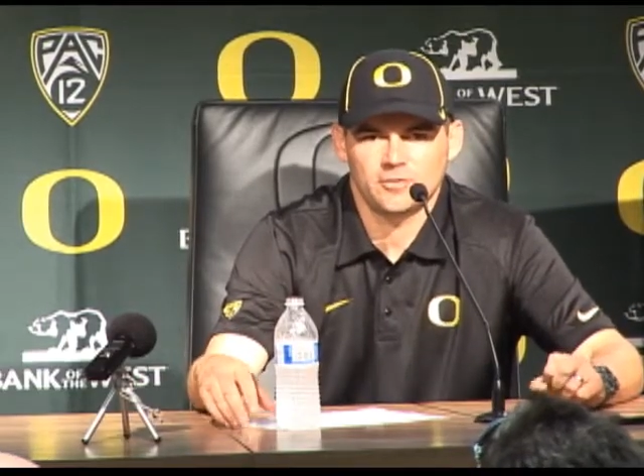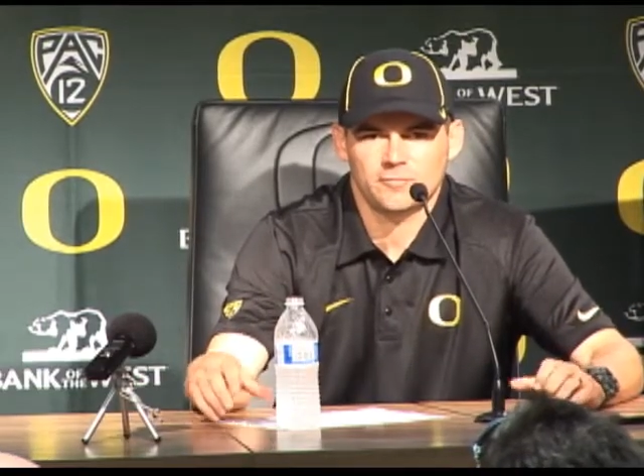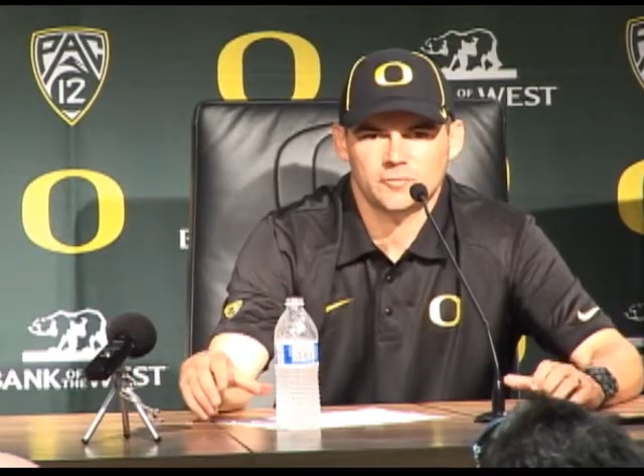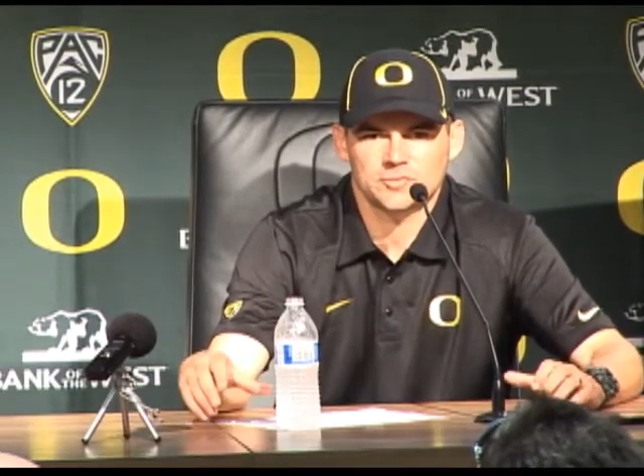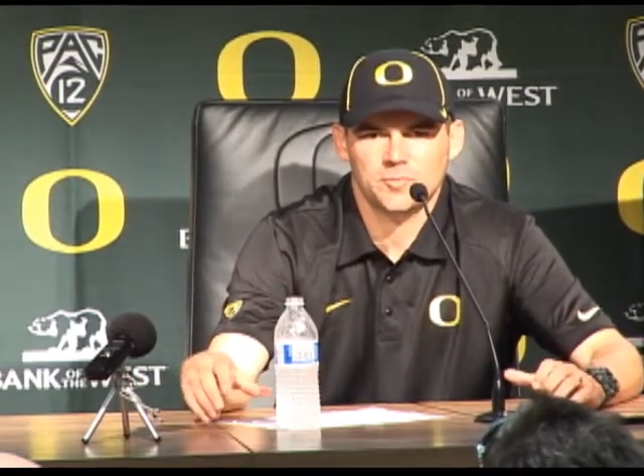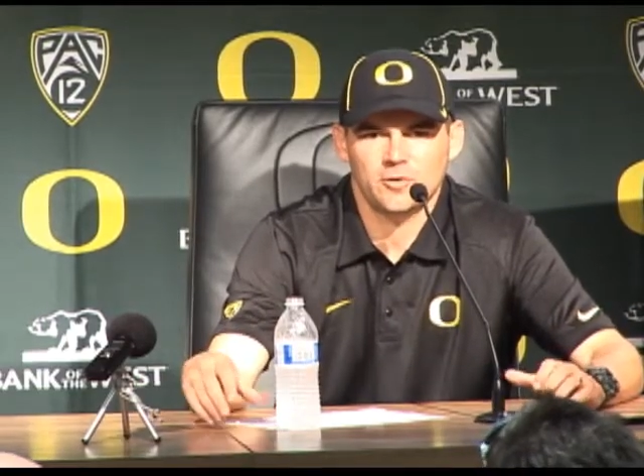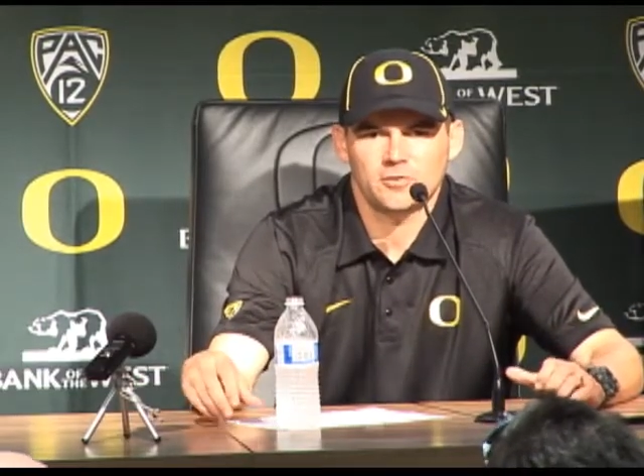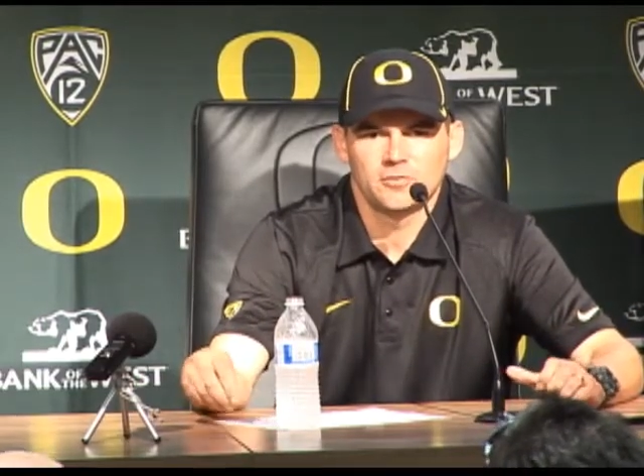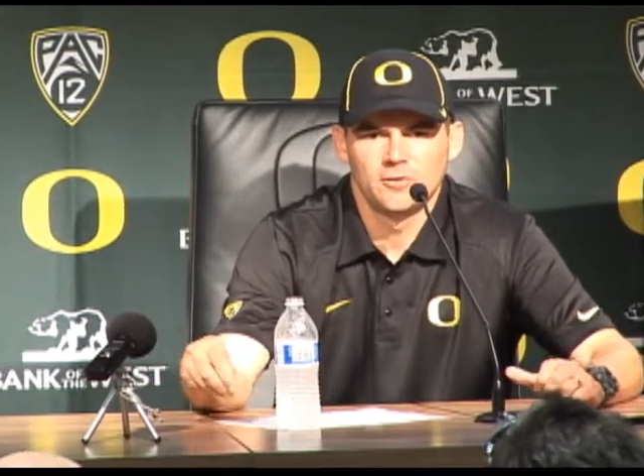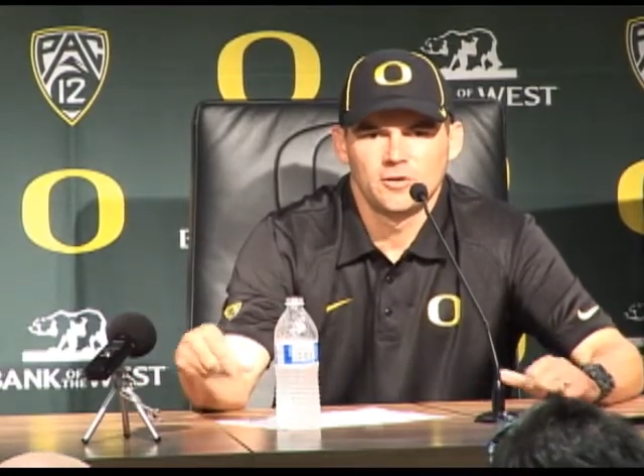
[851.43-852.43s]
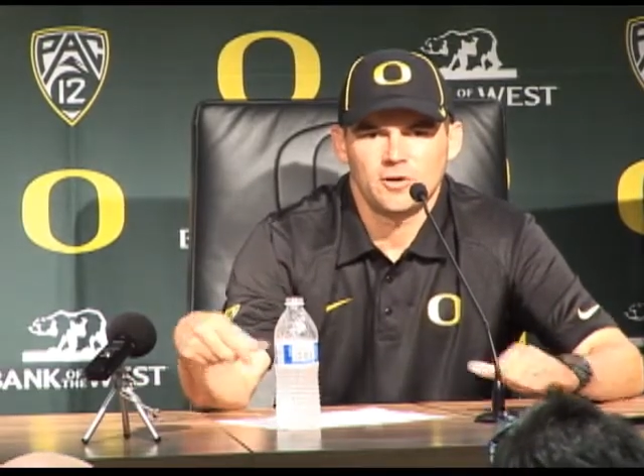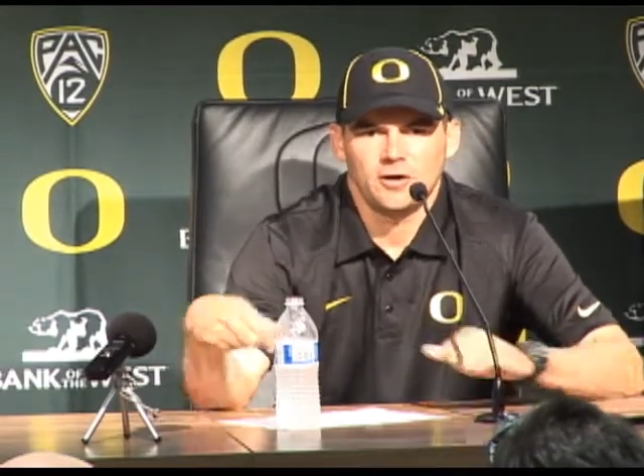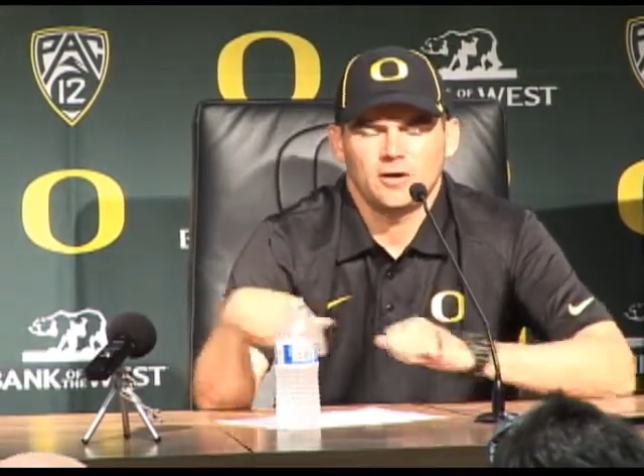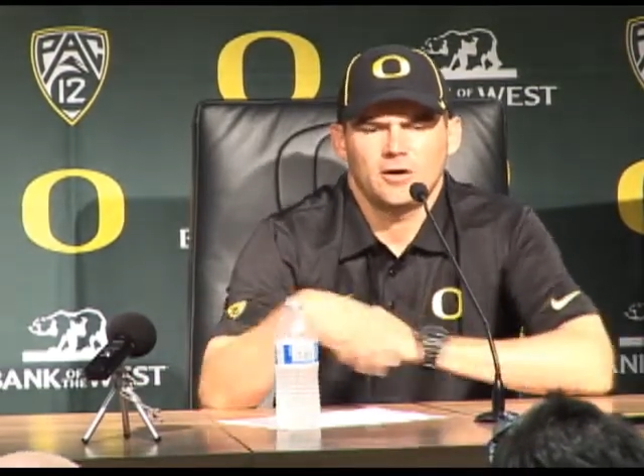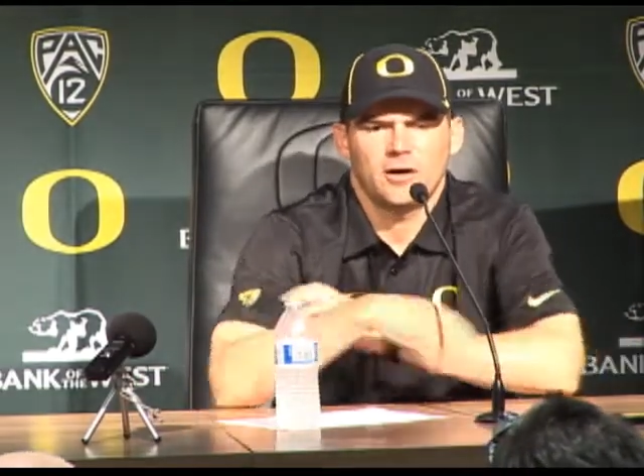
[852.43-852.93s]
On the first part,
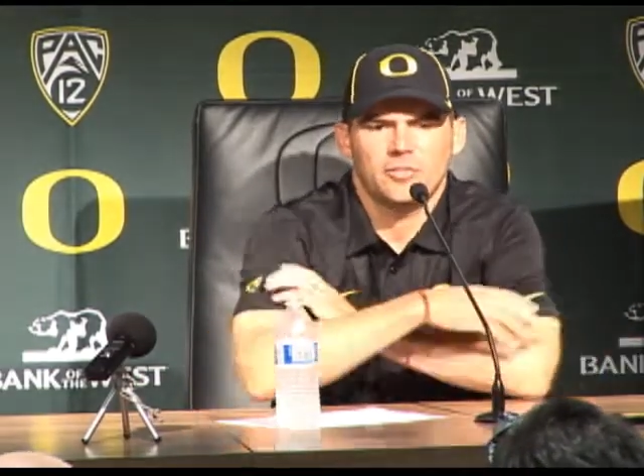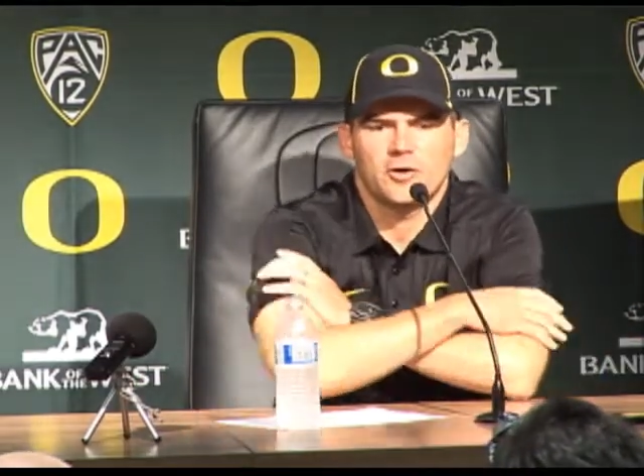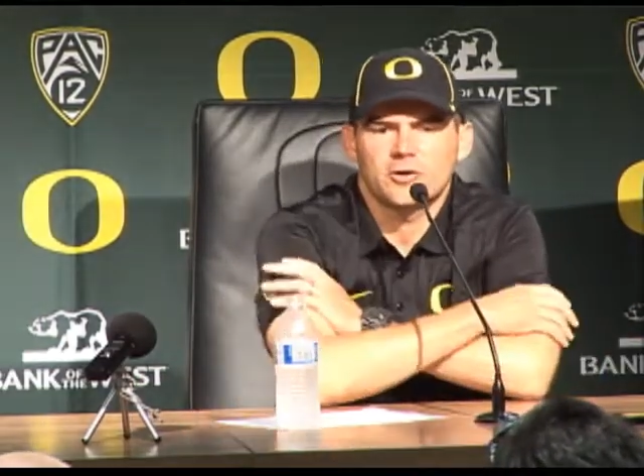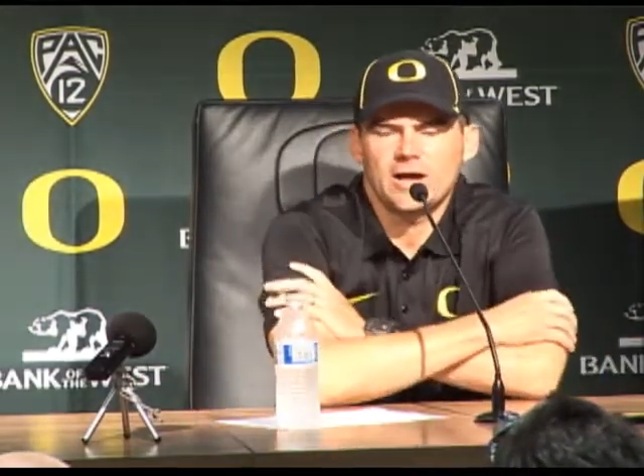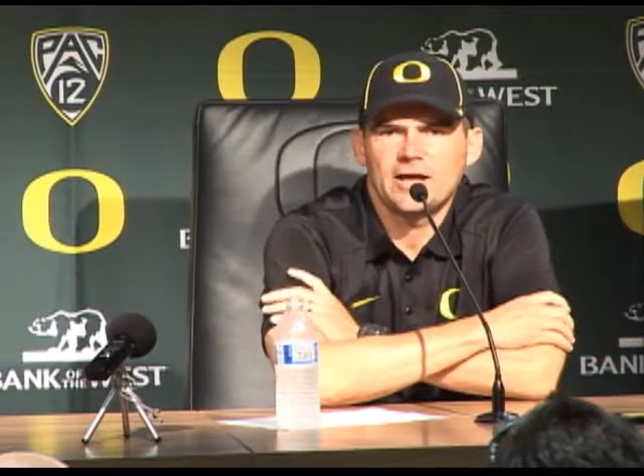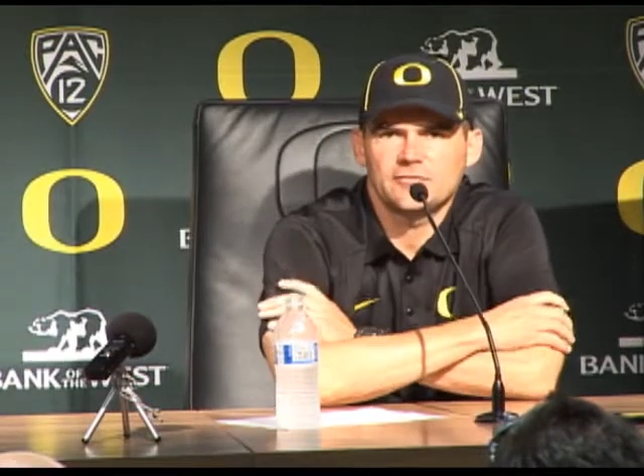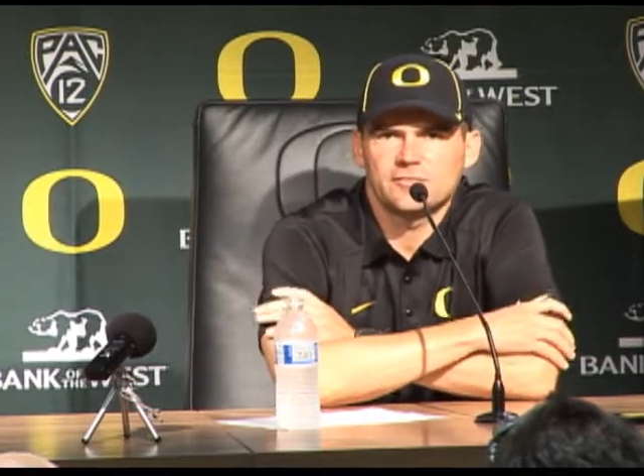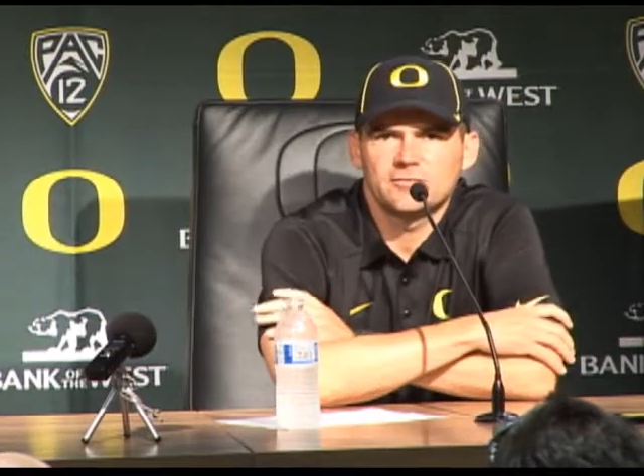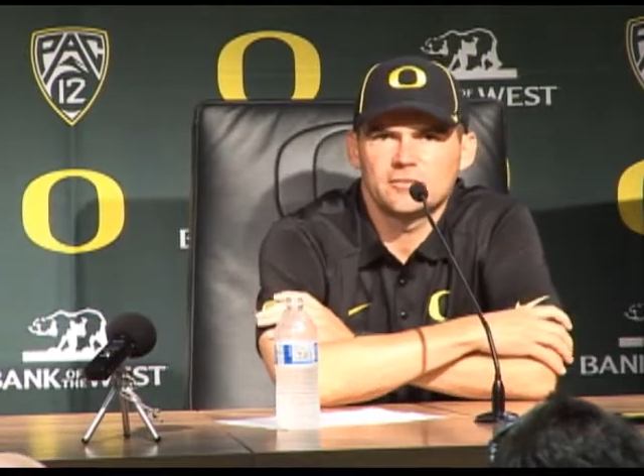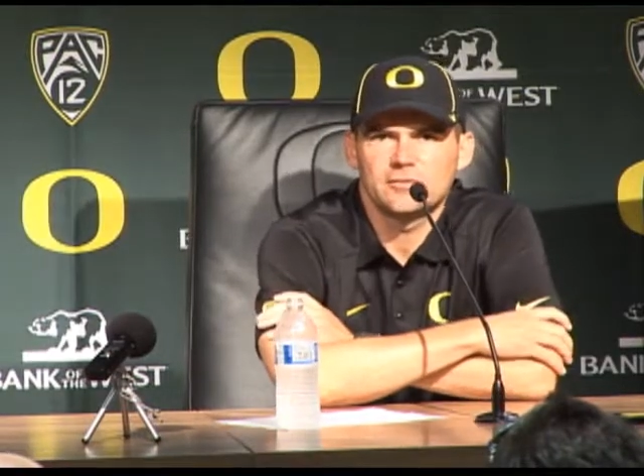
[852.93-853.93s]
I thought our guys